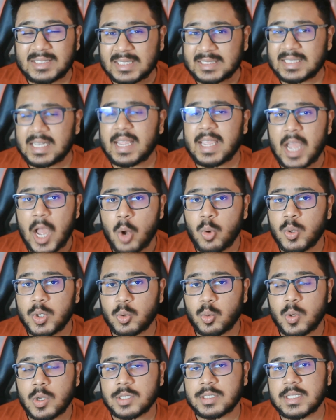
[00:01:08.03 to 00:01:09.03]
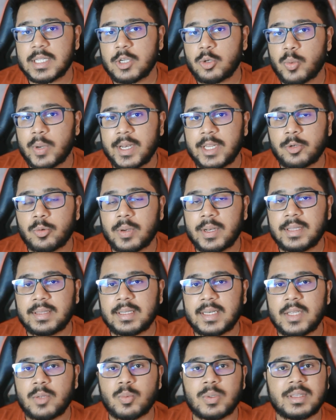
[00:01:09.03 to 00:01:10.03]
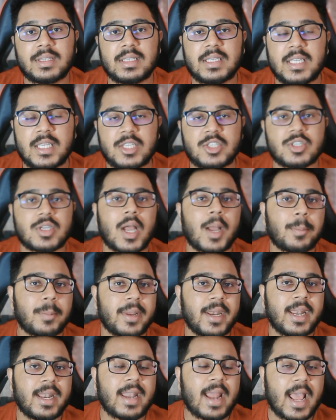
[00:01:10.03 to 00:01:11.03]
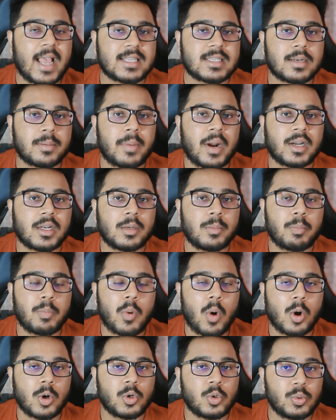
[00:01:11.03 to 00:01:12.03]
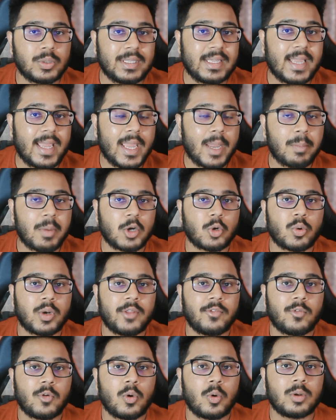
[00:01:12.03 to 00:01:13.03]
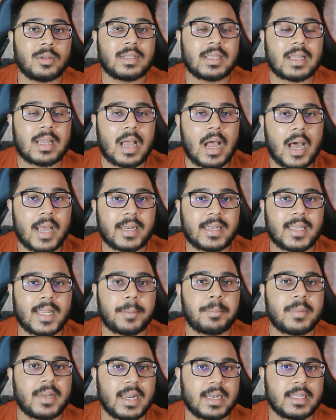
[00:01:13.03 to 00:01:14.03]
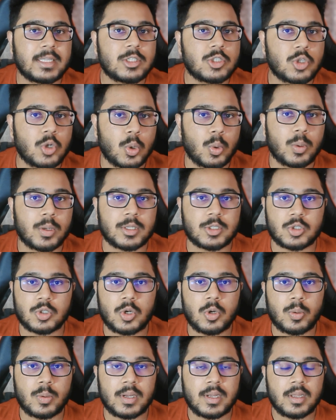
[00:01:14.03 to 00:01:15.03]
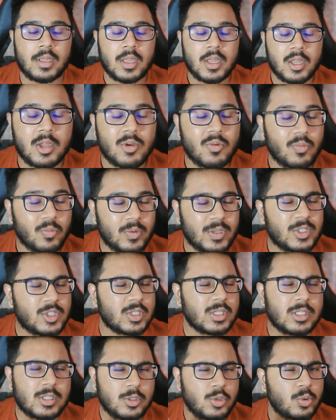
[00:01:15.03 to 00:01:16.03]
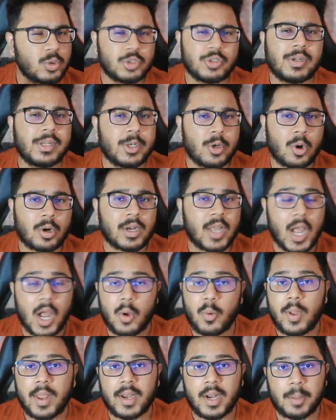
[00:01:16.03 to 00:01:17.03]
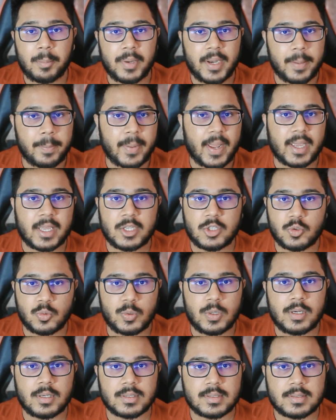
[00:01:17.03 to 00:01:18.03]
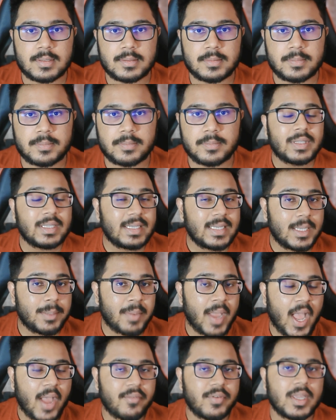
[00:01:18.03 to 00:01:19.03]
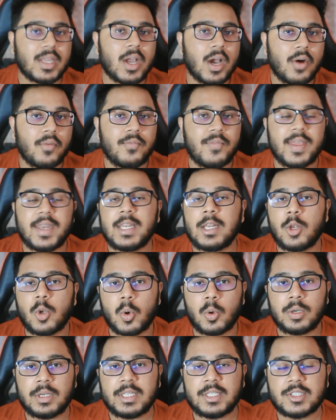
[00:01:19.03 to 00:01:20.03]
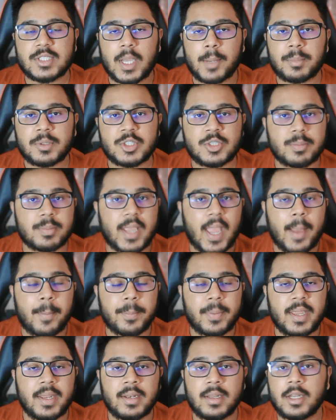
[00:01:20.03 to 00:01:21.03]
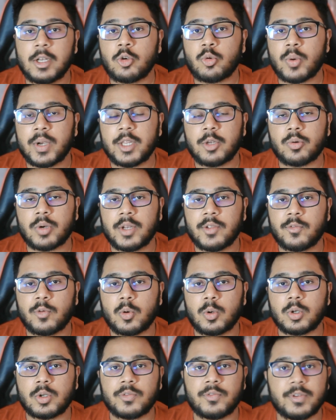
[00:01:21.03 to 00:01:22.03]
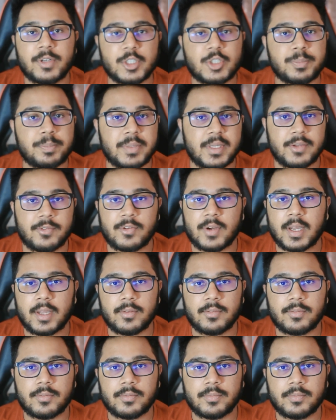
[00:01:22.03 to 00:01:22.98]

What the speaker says: just like how it was in 2023, with each upgrade Aston Martin brought to the AMR 24, the car kept getting slower and slower, which is usually not how an upgrade package works, with the team having a very lonely championship campaign in 2024 to finish P5.